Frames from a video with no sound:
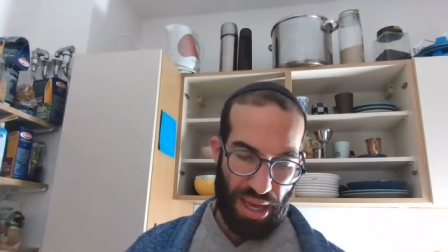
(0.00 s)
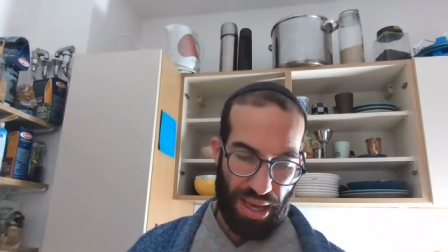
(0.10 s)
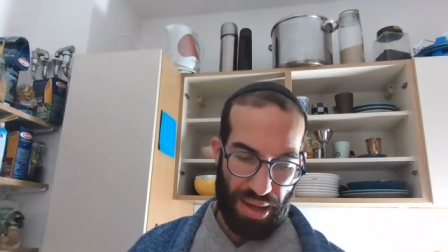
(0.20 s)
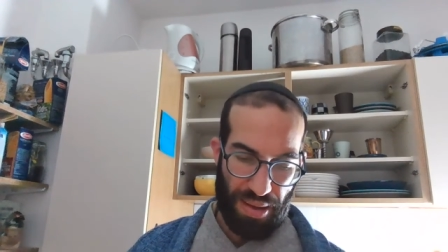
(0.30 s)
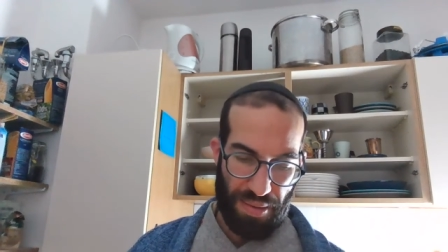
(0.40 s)

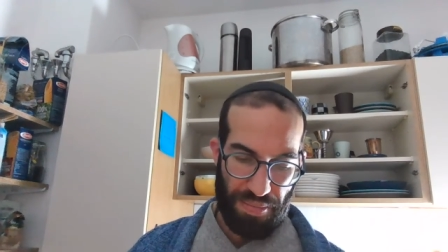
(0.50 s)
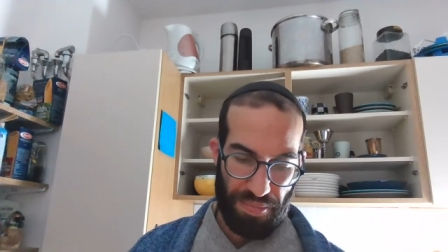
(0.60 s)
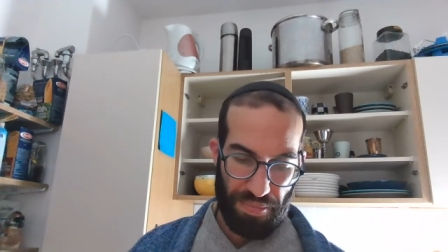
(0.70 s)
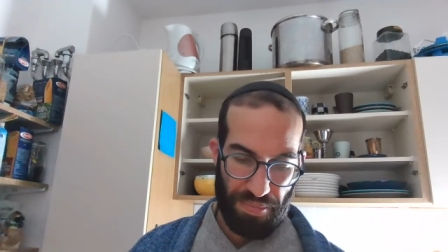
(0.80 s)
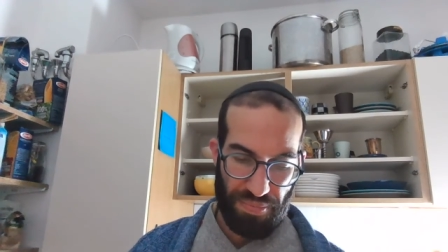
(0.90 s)

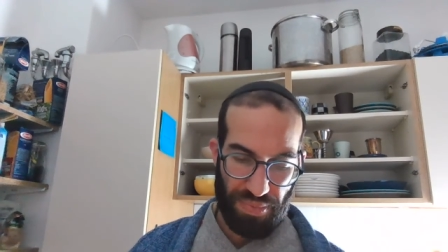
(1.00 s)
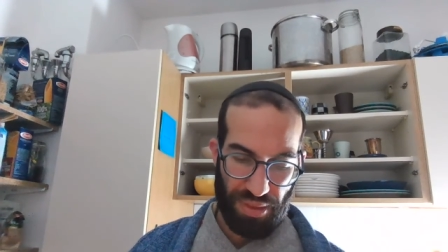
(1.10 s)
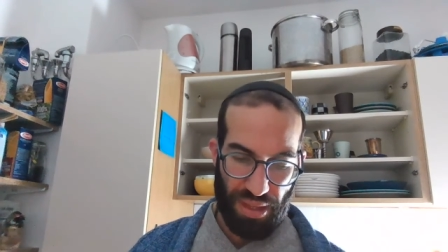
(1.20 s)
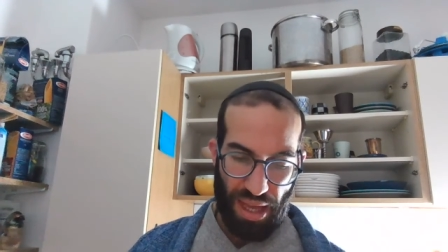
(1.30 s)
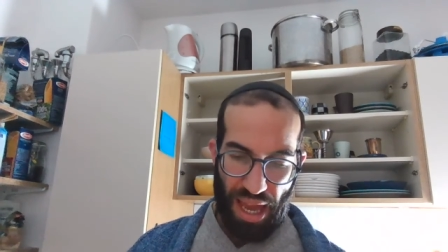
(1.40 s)
Um,
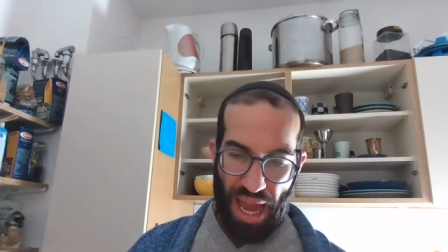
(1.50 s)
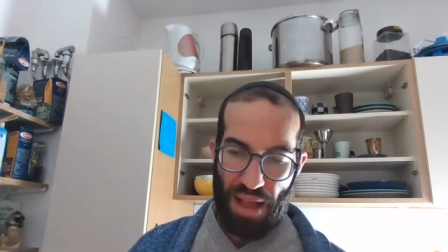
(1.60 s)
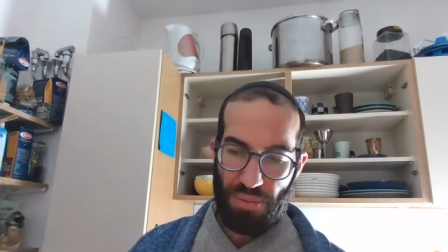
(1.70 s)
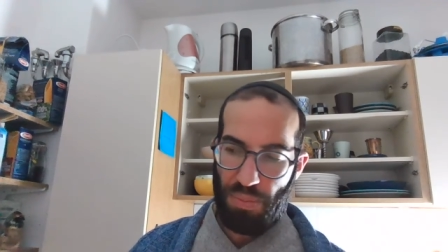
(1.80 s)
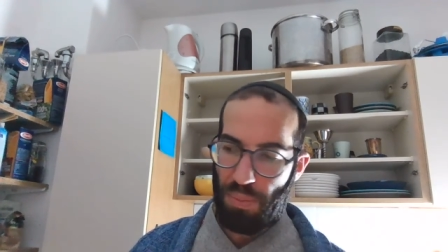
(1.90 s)

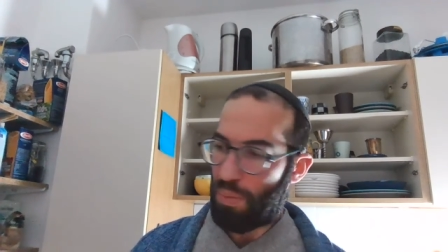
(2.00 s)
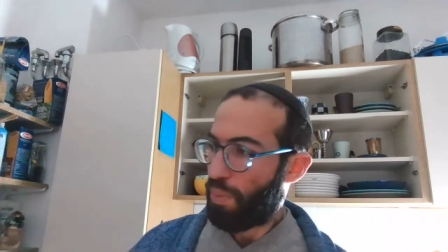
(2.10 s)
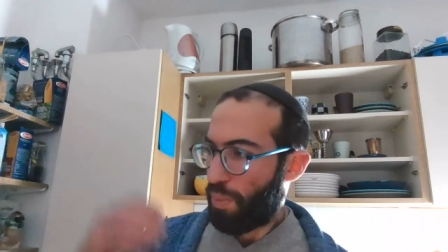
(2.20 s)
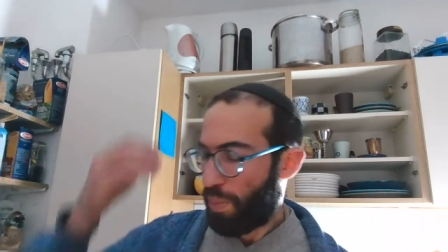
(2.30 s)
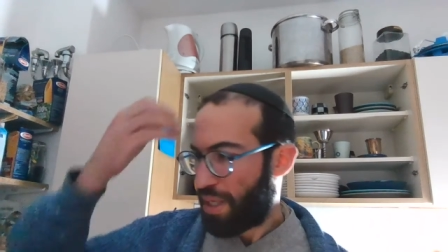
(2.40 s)
and
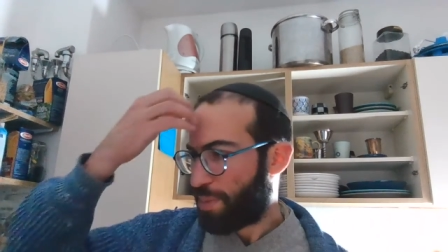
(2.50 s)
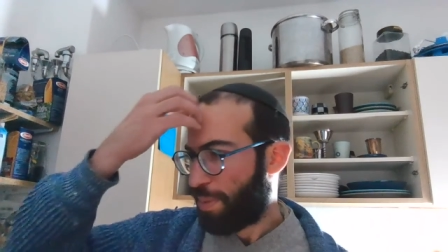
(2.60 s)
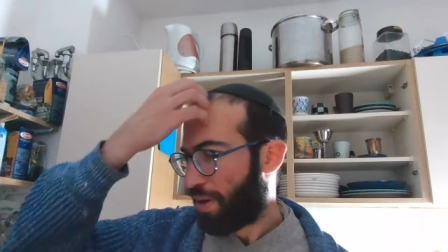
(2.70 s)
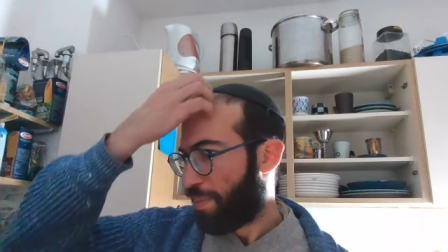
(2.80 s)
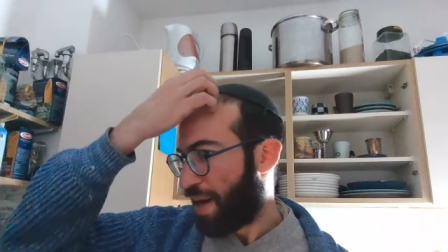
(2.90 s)
we
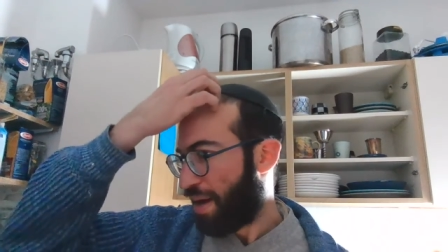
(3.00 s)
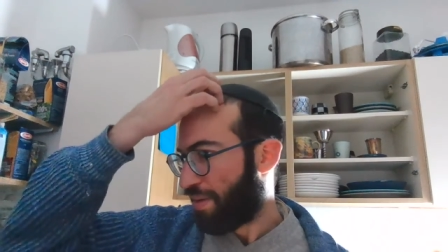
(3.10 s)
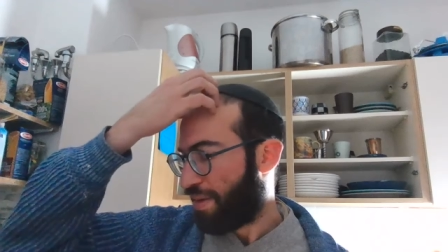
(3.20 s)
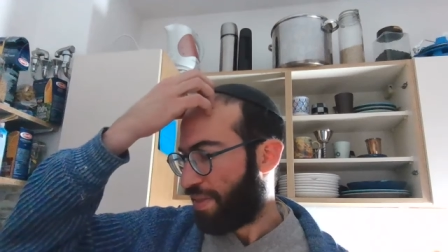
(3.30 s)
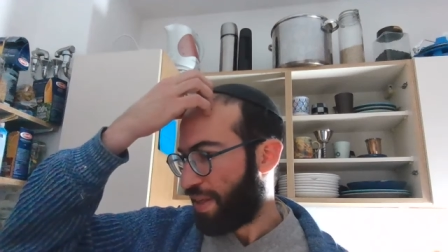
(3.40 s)
spoke
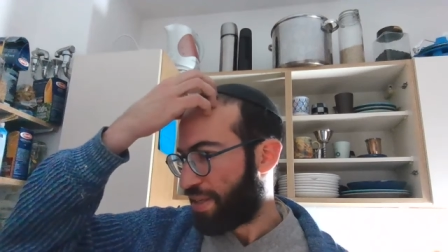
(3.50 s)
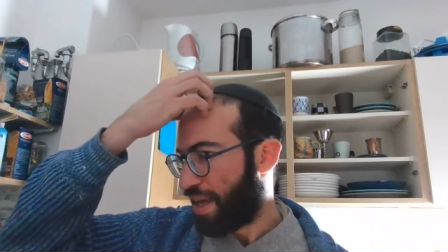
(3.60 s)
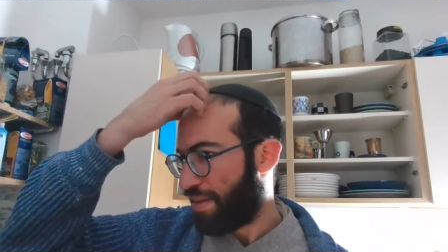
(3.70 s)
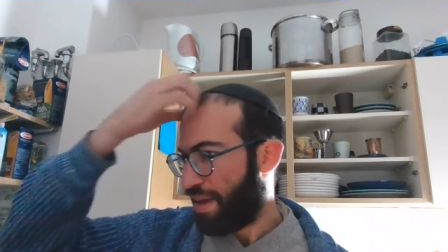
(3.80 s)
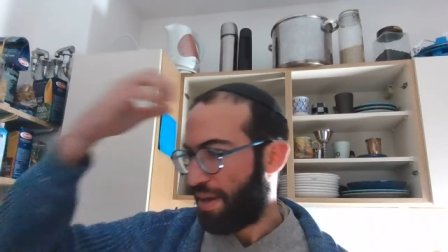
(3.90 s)
about
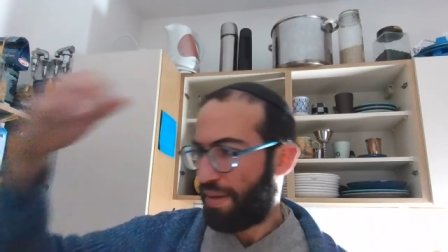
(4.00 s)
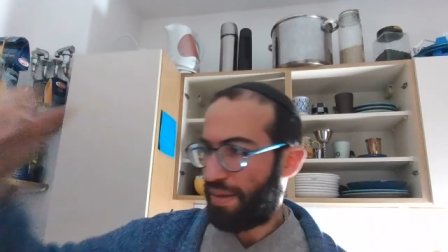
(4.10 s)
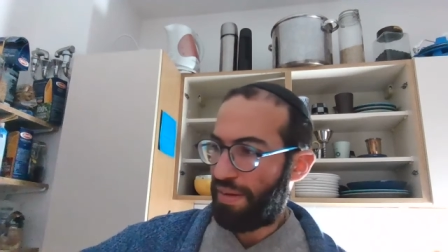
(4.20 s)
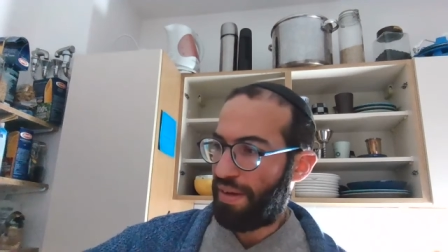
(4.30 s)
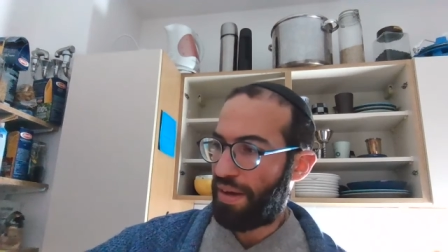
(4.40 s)
this
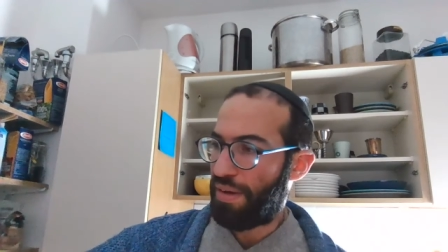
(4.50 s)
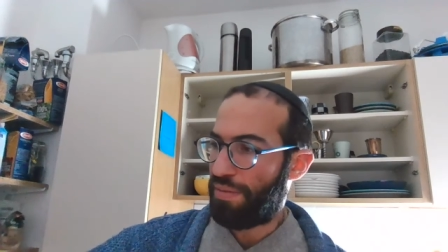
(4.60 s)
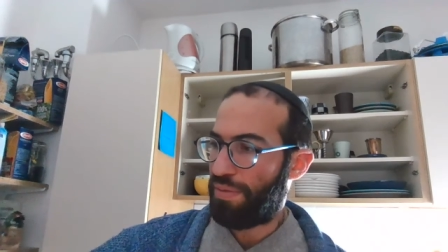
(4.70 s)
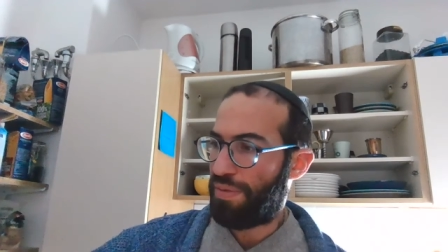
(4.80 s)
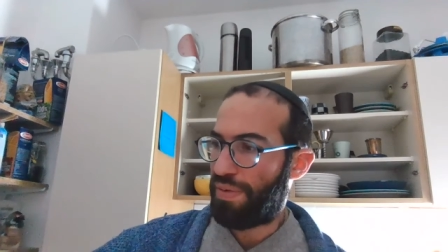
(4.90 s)
idea
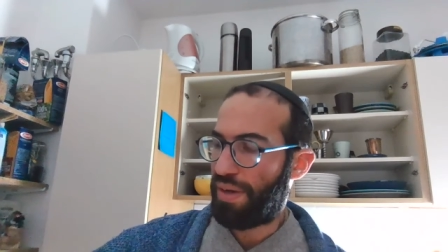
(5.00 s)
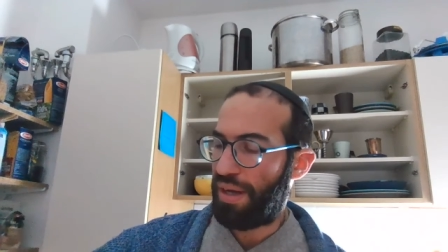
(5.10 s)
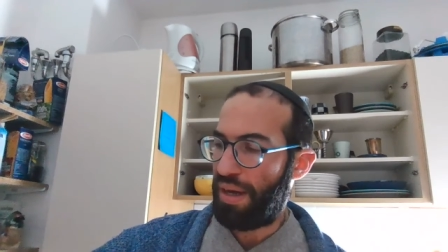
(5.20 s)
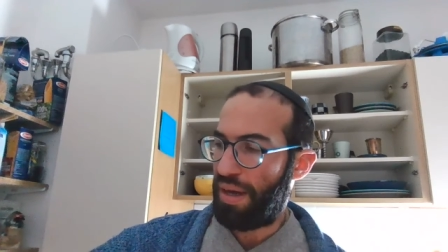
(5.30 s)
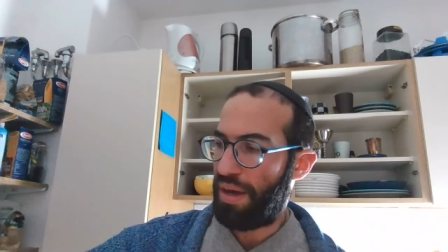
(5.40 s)
of
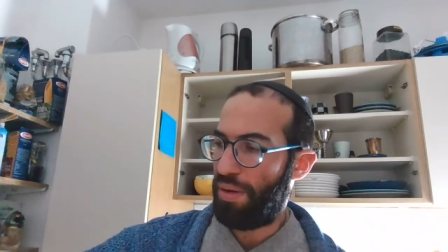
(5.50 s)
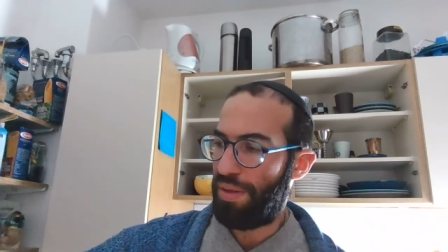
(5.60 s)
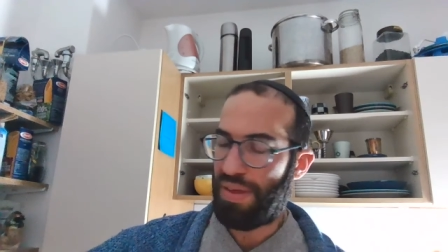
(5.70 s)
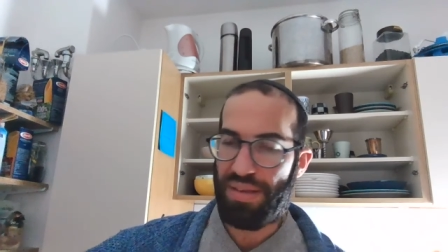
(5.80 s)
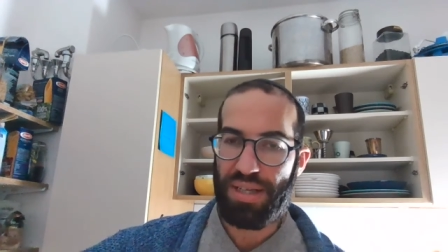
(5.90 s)
uh,
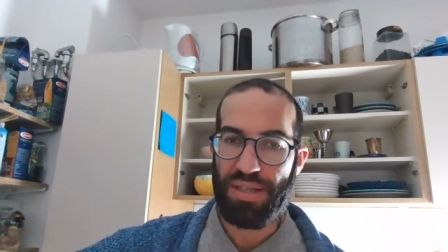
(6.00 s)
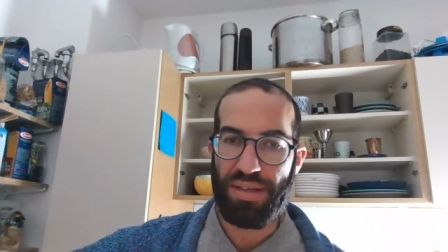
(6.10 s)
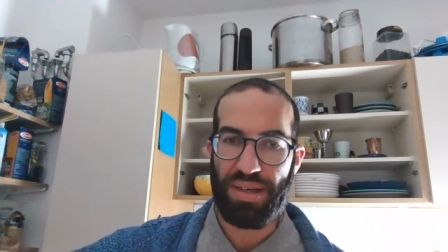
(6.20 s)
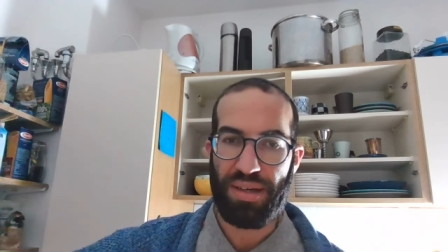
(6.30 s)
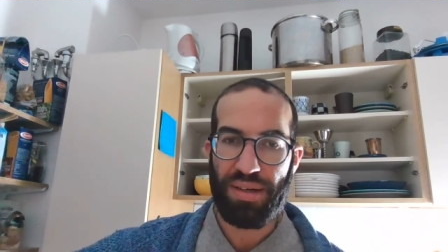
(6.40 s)

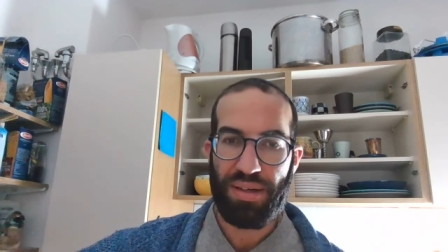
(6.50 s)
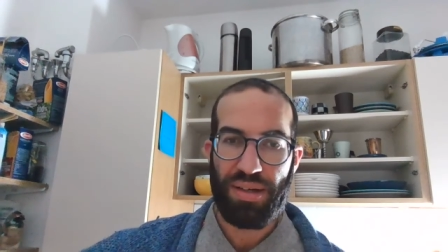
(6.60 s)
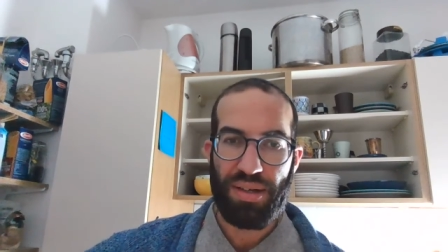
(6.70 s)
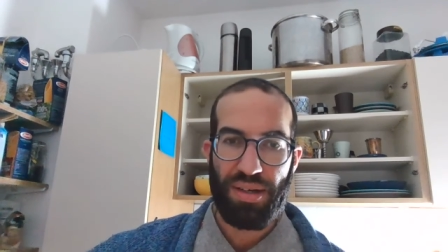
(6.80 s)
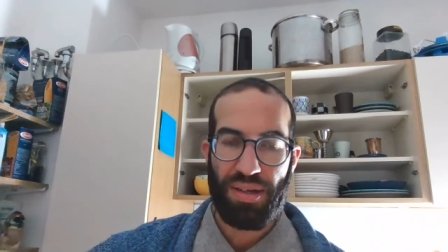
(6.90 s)
authenticity,
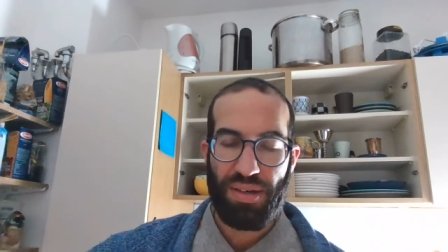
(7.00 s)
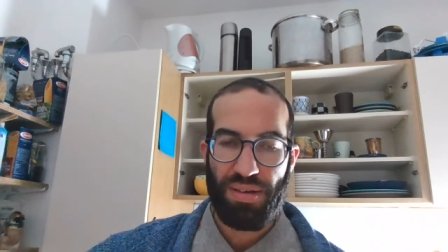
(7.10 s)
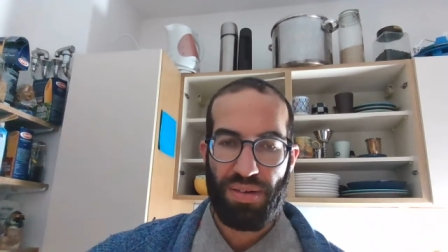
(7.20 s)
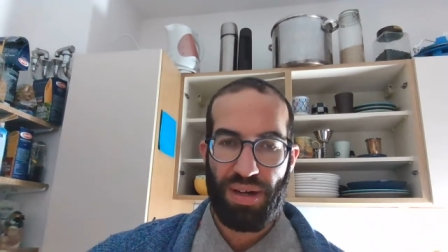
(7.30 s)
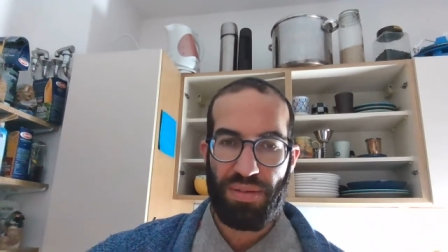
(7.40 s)

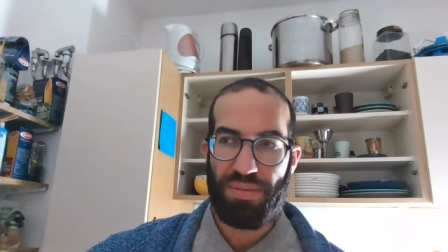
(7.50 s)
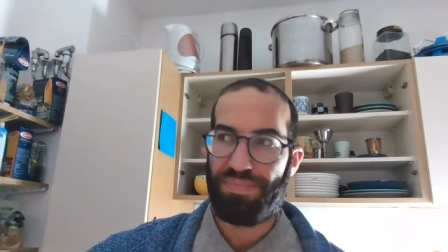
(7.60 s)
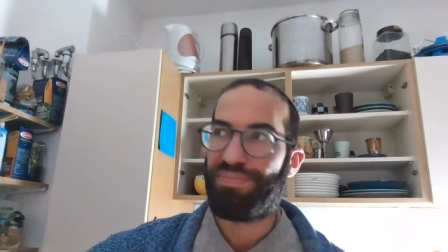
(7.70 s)
right?